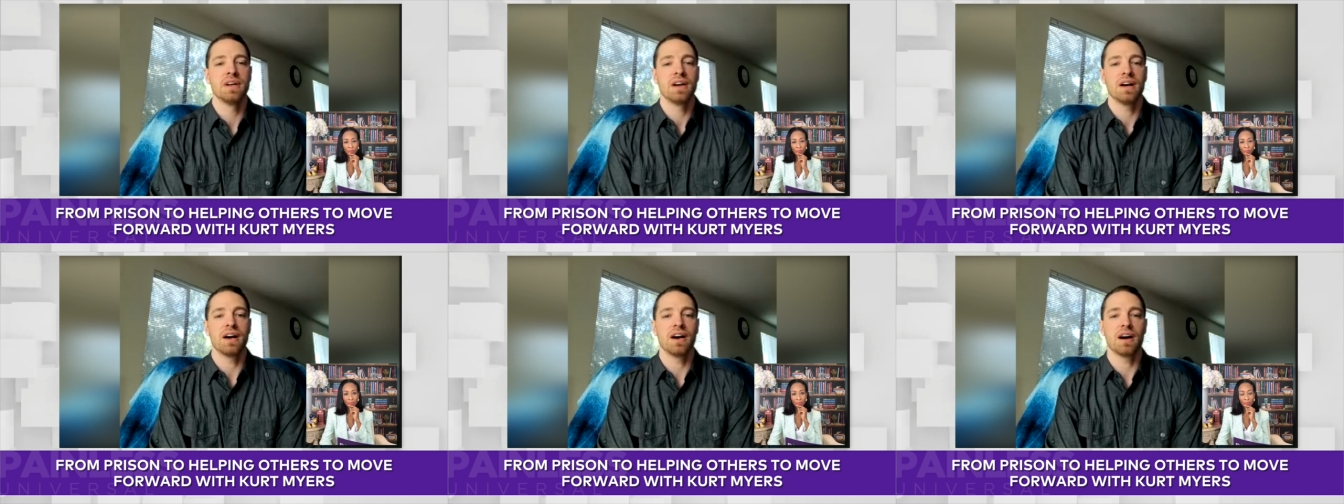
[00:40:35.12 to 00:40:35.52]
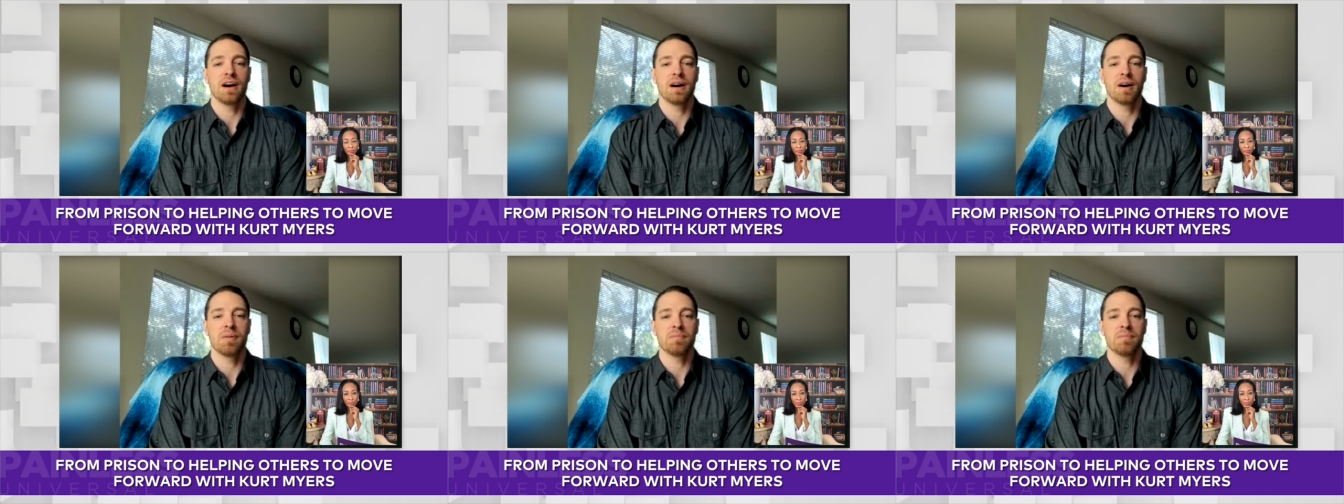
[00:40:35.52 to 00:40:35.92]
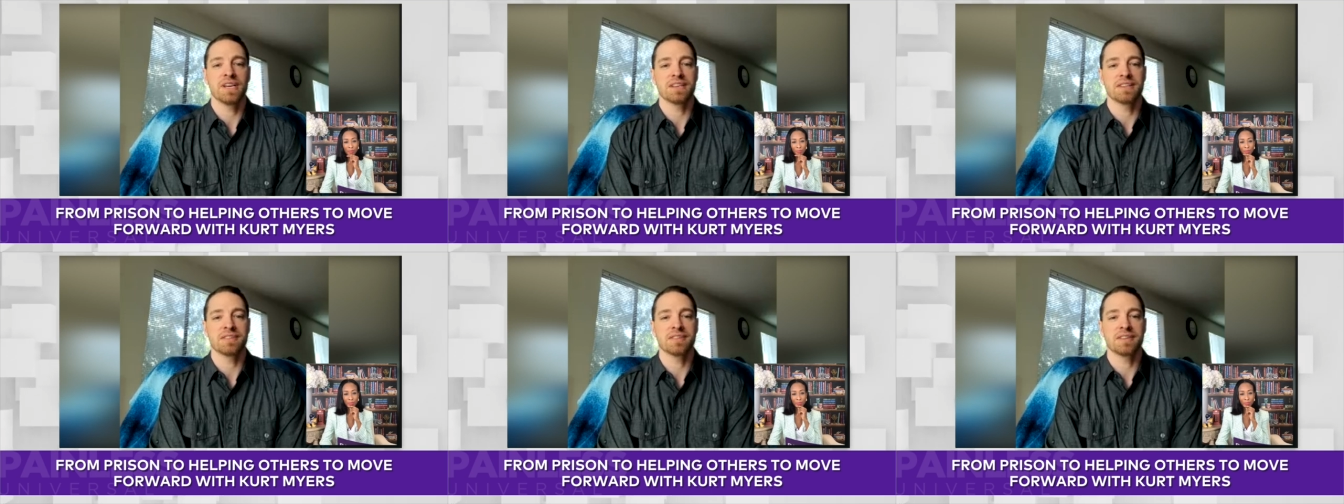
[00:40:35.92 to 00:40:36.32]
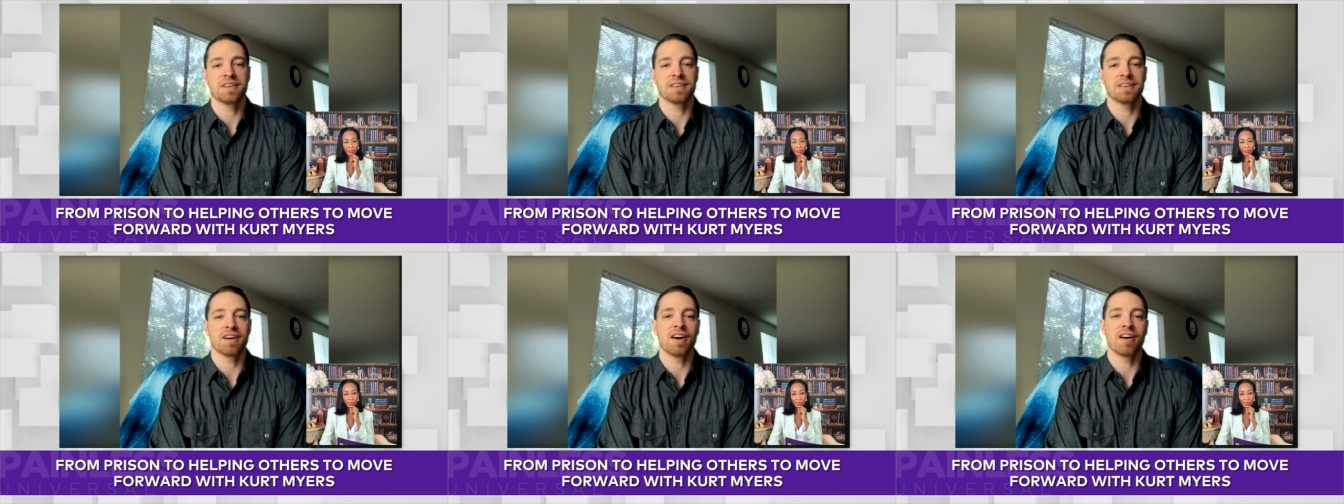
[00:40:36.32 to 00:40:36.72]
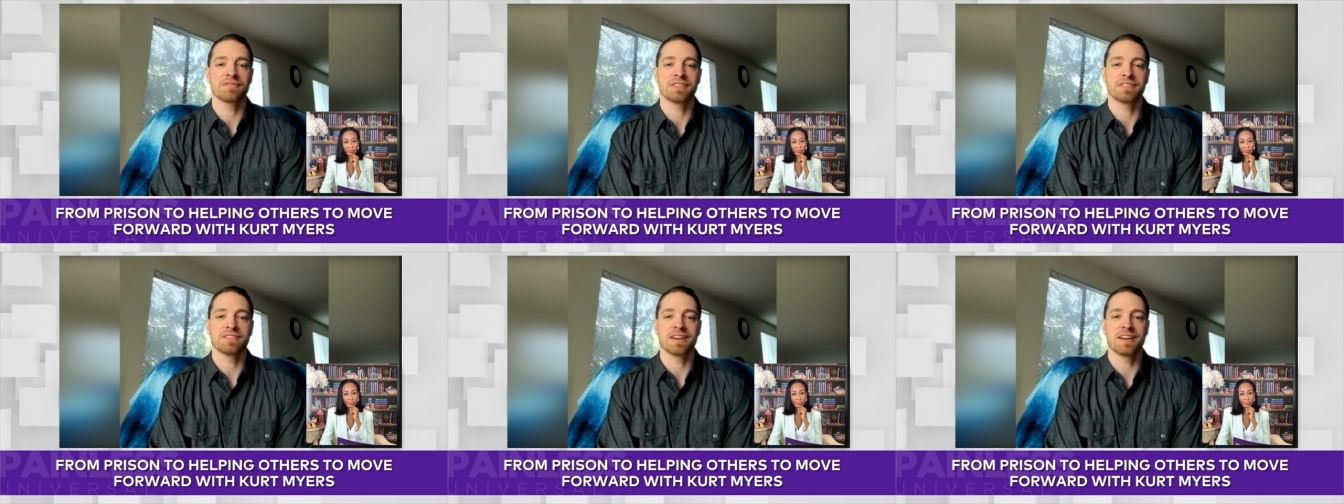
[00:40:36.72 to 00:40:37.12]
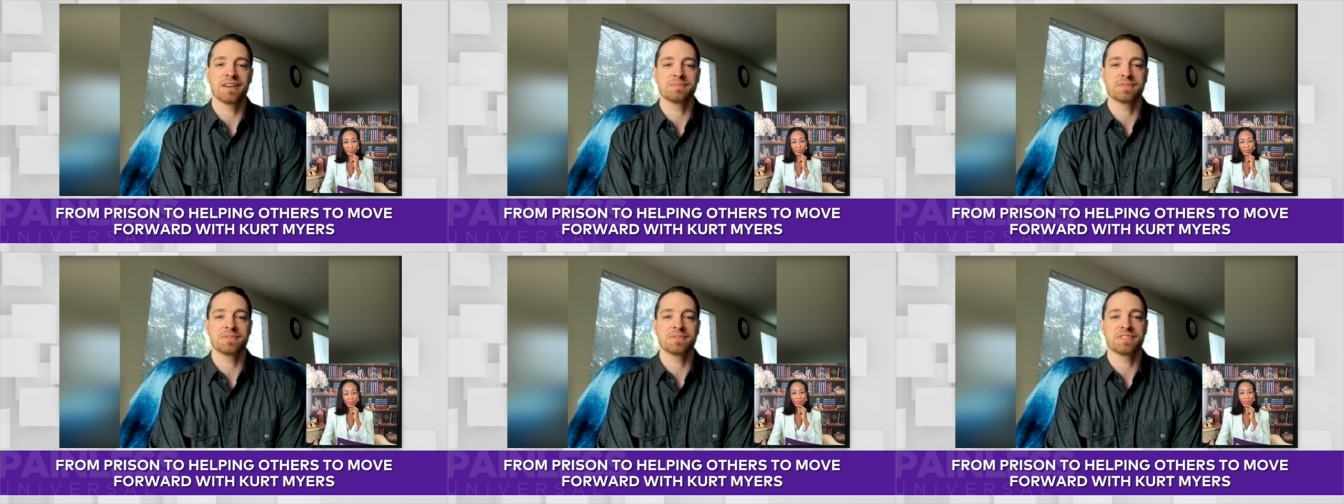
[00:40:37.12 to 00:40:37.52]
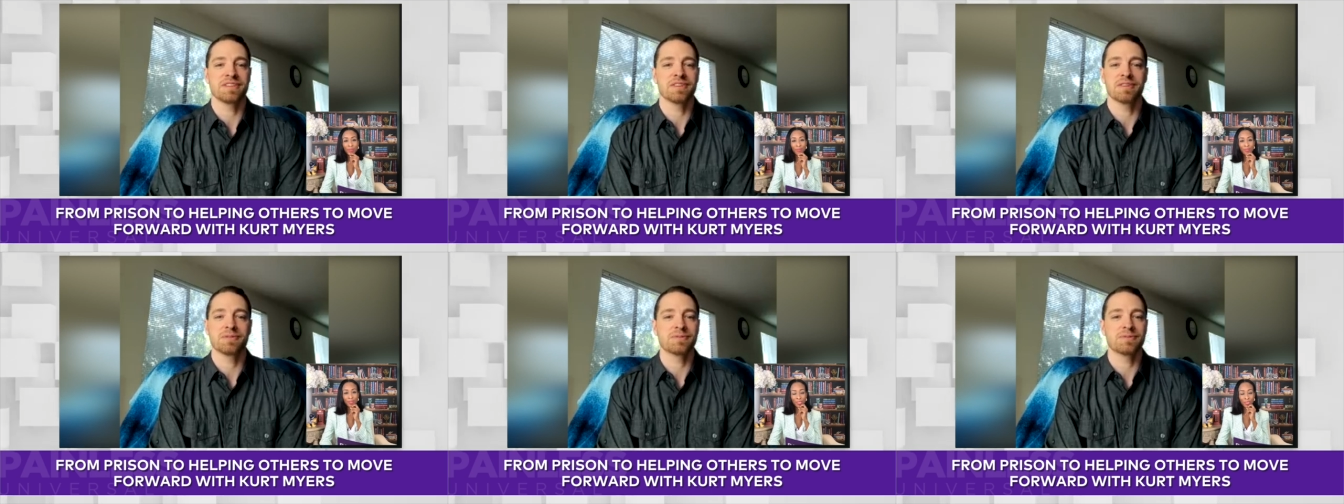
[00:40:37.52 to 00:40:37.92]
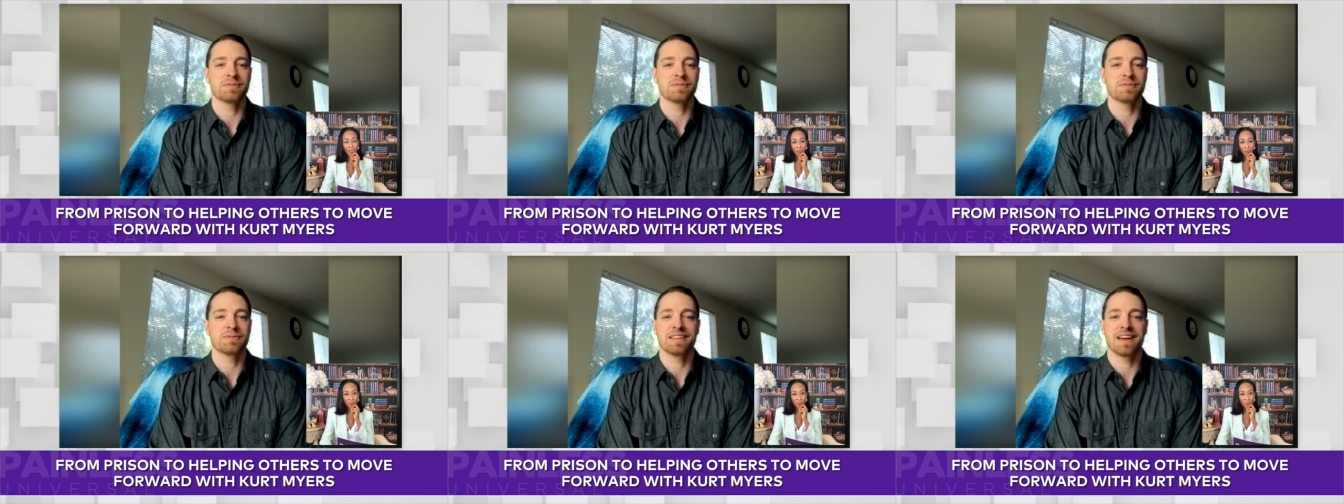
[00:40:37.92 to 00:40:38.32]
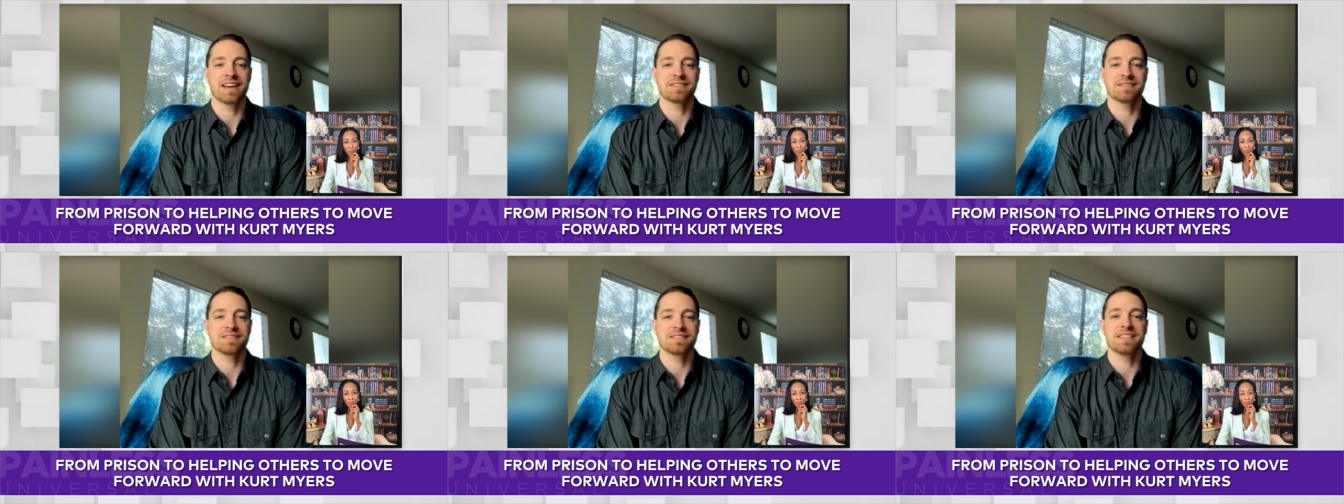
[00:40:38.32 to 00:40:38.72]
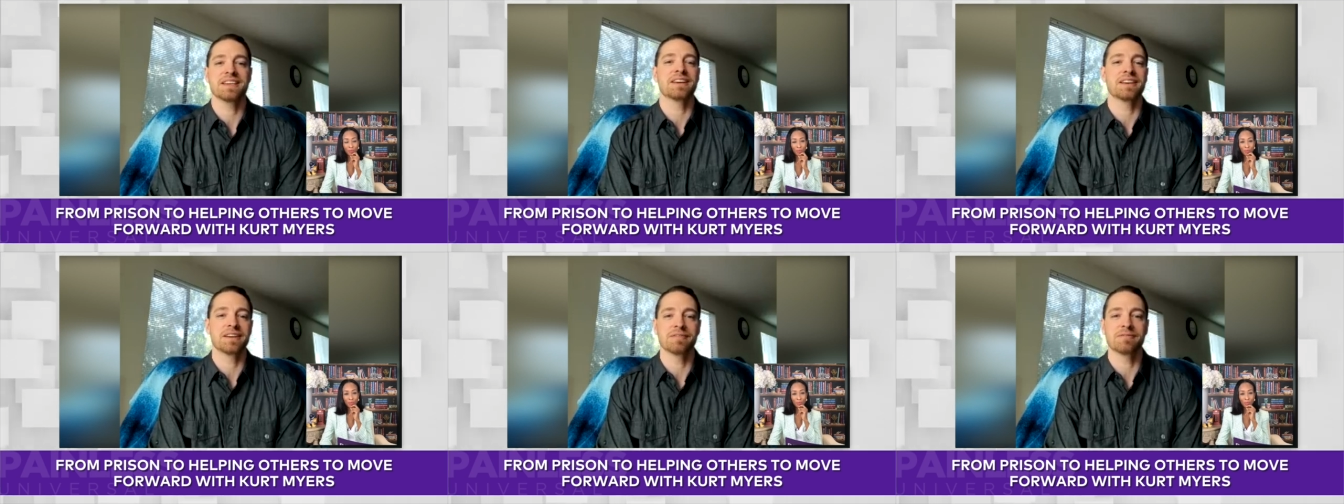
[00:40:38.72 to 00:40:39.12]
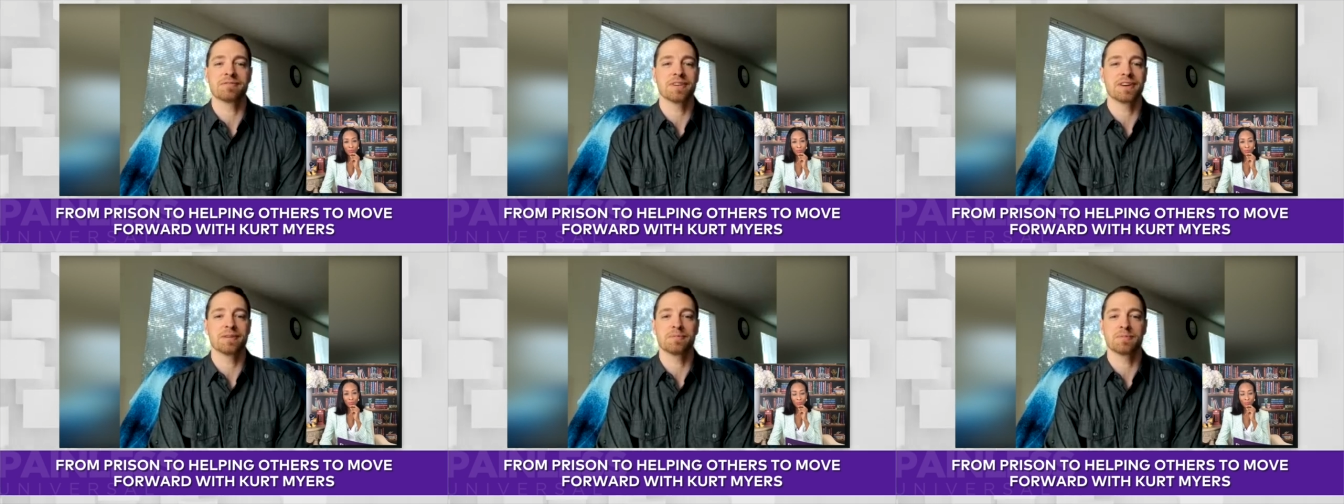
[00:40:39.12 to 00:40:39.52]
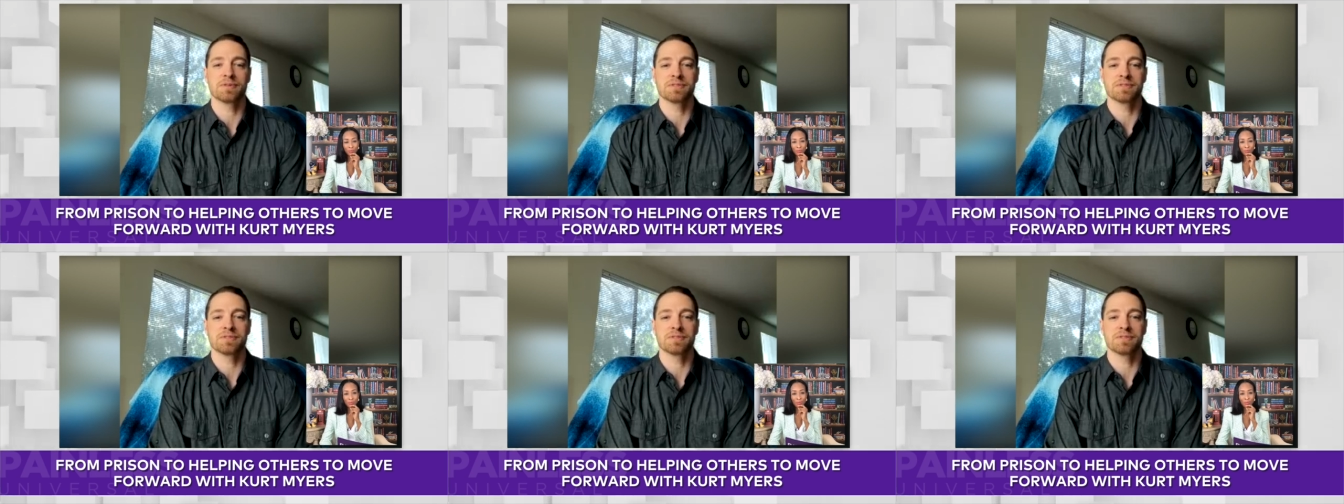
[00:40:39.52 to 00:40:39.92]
um, and and oftentimes you know that that seeking of freedom was